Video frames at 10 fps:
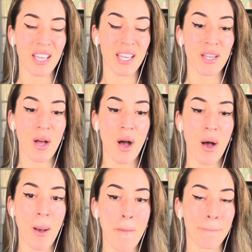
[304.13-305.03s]
in
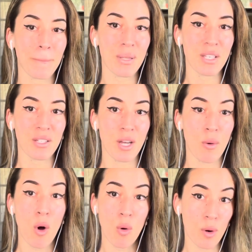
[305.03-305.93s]
um, you know
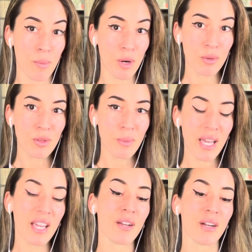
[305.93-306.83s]
a hormonal
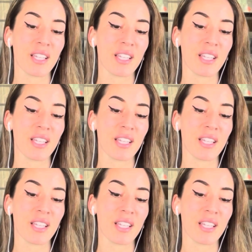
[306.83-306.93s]
way or